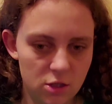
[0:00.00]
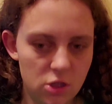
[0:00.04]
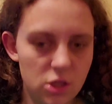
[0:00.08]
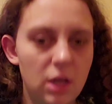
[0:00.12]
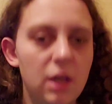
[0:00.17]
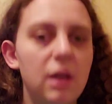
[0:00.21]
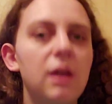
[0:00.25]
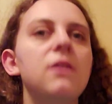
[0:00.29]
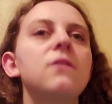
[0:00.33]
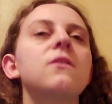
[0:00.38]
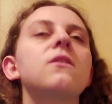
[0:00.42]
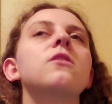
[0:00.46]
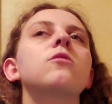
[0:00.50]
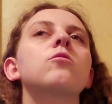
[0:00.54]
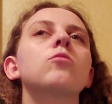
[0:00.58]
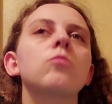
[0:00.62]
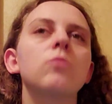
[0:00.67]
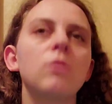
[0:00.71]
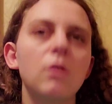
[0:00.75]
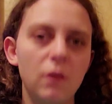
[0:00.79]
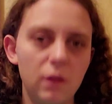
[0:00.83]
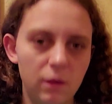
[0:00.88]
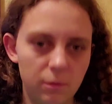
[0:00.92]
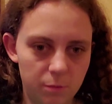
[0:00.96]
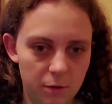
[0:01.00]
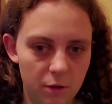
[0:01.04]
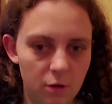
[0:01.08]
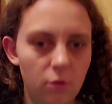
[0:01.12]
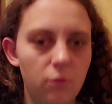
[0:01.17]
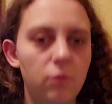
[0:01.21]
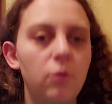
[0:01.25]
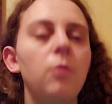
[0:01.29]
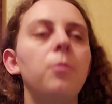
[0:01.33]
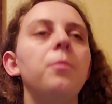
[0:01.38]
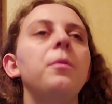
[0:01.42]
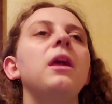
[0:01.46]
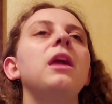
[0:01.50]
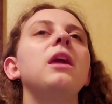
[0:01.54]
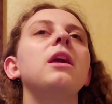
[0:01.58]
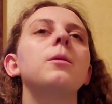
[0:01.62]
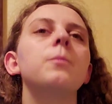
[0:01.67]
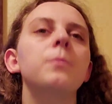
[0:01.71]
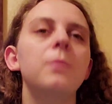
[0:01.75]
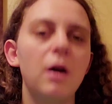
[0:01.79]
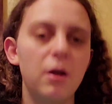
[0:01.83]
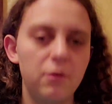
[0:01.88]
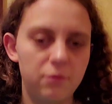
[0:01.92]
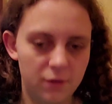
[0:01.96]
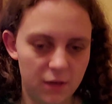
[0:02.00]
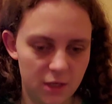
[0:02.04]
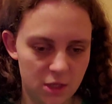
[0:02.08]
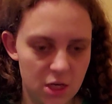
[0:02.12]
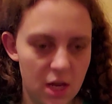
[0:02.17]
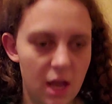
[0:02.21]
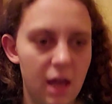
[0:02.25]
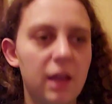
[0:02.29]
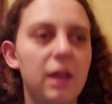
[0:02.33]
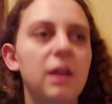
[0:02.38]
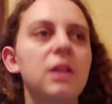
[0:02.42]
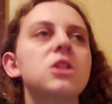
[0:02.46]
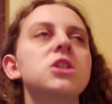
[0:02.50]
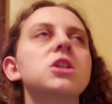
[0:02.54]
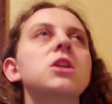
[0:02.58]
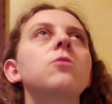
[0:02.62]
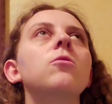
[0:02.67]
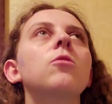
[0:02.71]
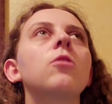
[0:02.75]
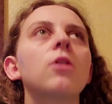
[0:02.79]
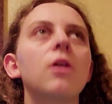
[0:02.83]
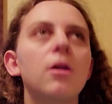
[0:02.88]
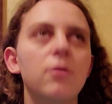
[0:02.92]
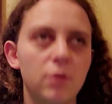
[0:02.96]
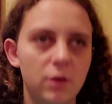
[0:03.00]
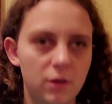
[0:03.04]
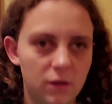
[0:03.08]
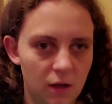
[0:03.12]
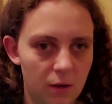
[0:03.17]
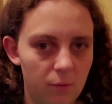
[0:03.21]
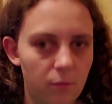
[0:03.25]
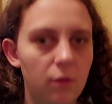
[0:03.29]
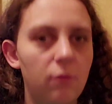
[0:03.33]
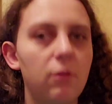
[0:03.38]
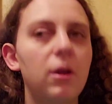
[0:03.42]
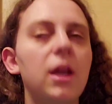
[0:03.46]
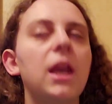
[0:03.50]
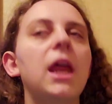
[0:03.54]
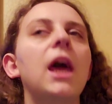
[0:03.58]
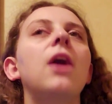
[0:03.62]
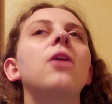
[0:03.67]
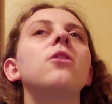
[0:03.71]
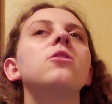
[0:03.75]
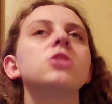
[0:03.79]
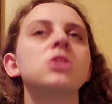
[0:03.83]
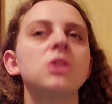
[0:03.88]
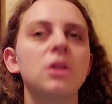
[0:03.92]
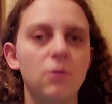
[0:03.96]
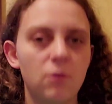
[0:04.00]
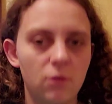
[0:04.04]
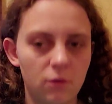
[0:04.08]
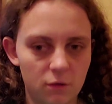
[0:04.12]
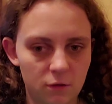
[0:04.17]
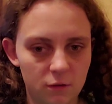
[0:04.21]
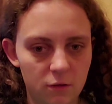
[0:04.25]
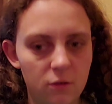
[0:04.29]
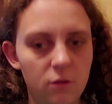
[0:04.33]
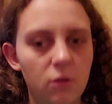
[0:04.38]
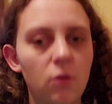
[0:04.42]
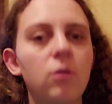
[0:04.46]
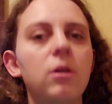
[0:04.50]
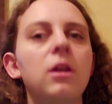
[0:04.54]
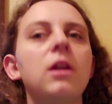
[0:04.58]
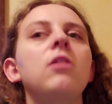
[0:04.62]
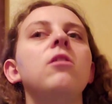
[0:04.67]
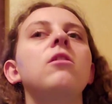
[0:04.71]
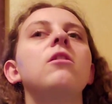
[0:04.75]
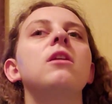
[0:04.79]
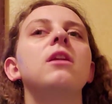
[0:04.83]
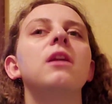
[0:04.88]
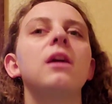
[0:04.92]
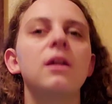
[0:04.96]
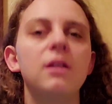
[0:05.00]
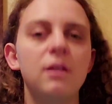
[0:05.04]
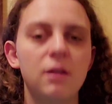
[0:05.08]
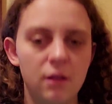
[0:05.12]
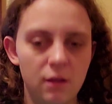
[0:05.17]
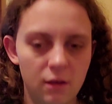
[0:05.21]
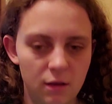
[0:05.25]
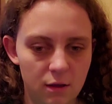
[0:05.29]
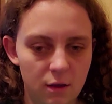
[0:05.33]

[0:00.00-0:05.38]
She has this really beautiful pink puffy jacket she wore every time we went out. She looks so cute in it.